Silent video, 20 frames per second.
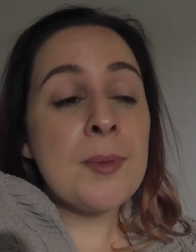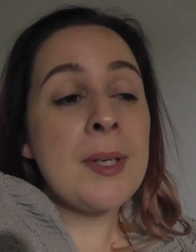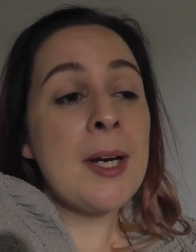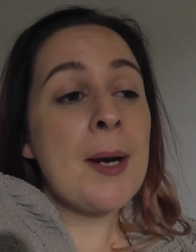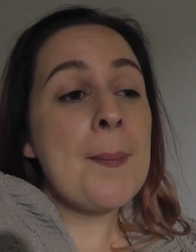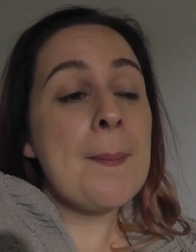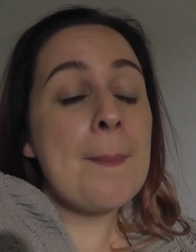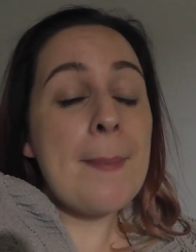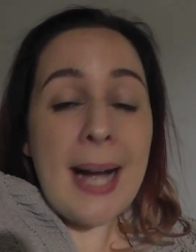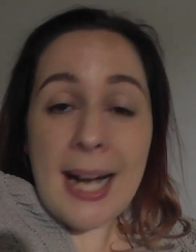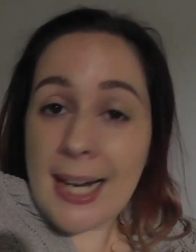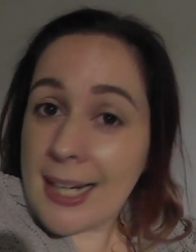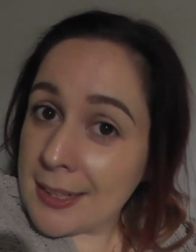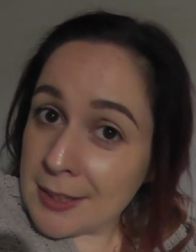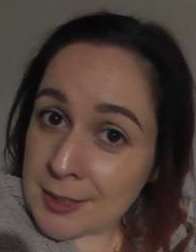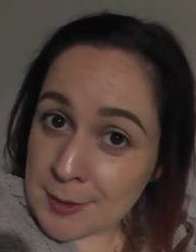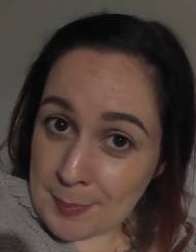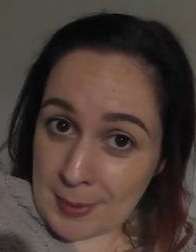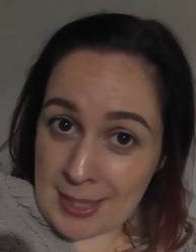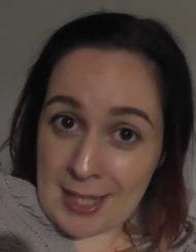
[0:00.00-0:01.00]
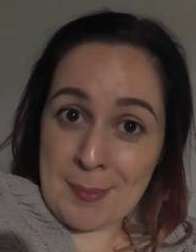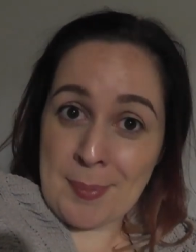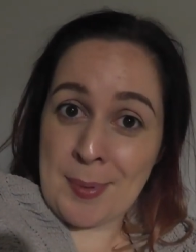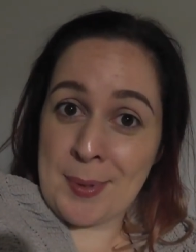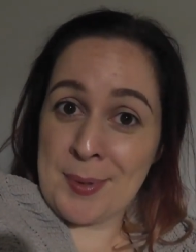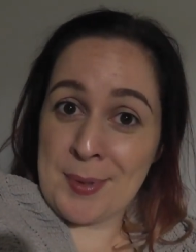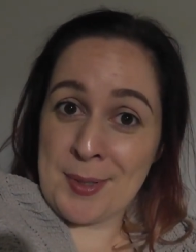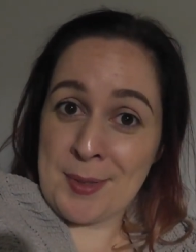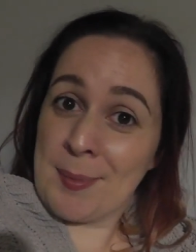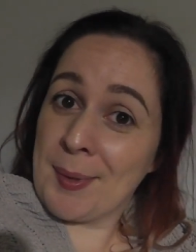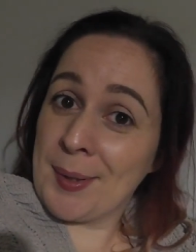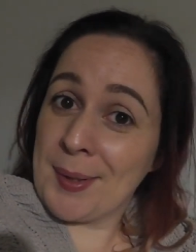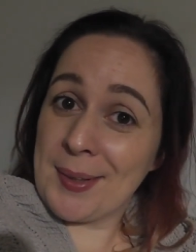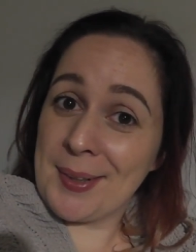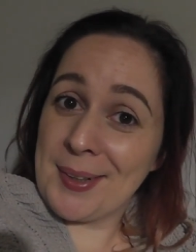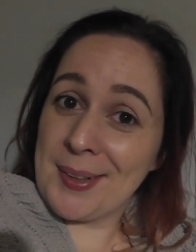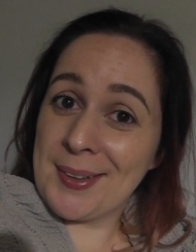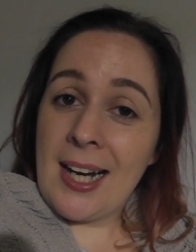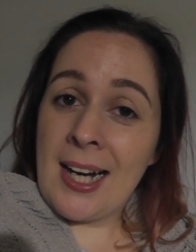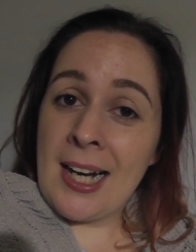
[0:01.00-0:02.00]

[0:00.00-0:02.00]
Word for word: we are back at Blackpool tomorrow.